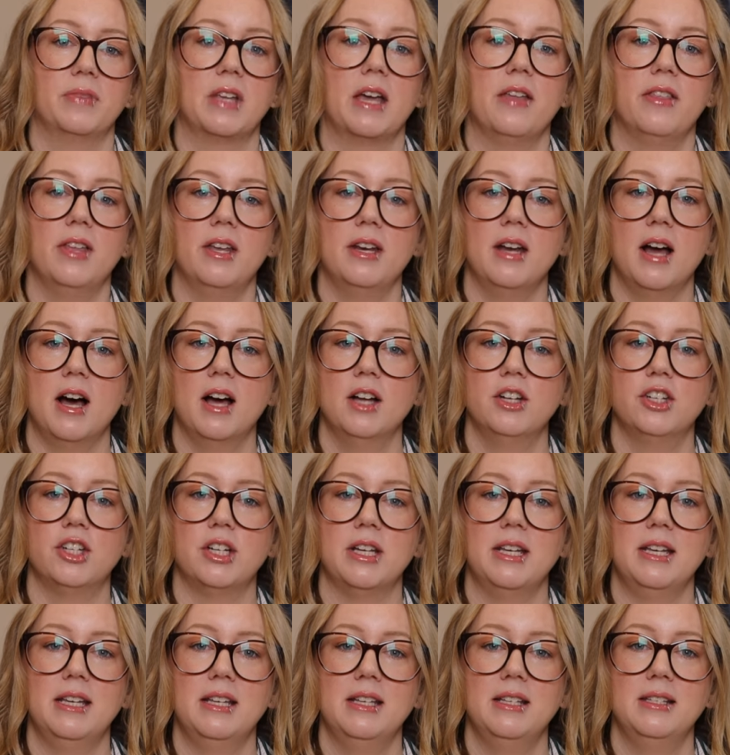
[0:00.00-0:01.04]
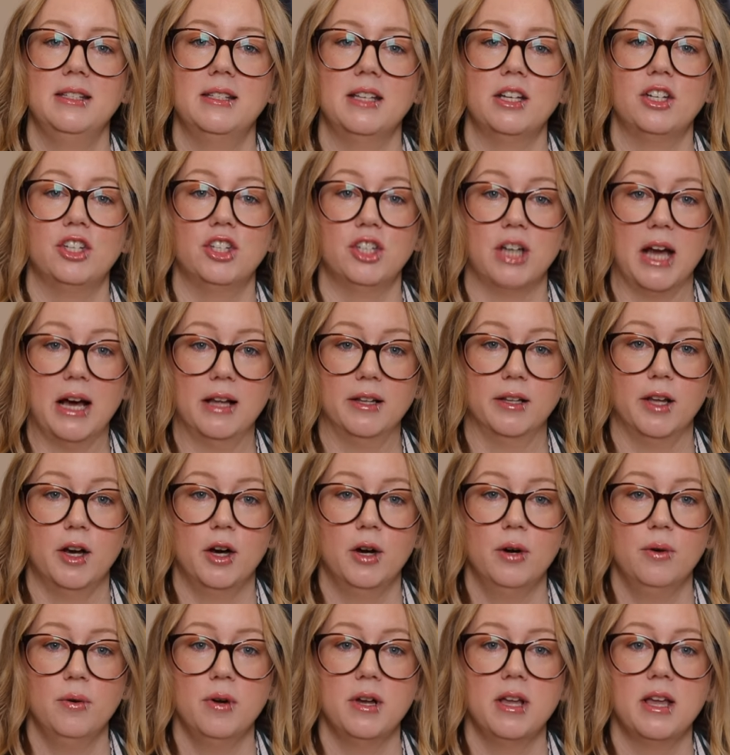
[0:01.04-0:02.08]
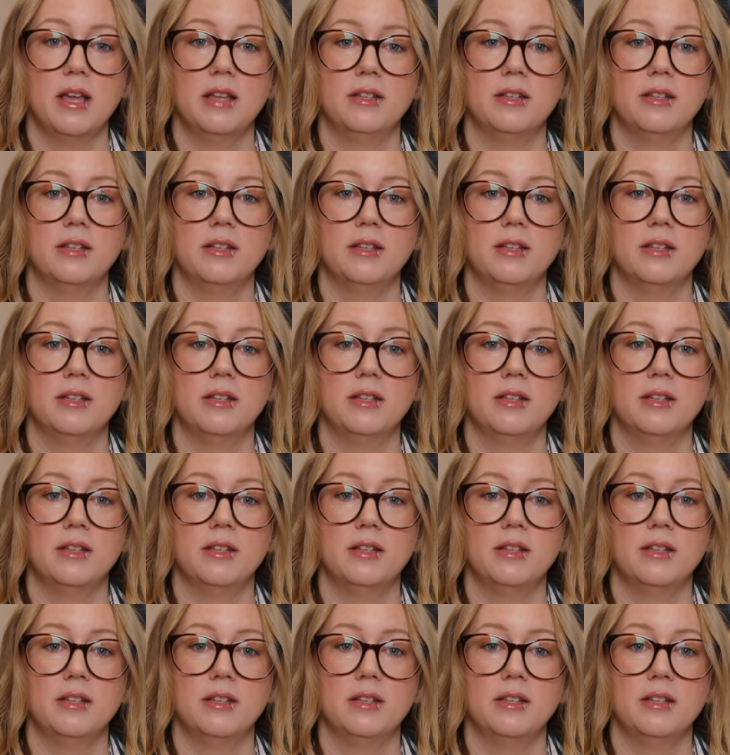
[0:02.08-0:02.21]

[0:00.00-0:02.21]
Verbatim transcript: The notch is shallow.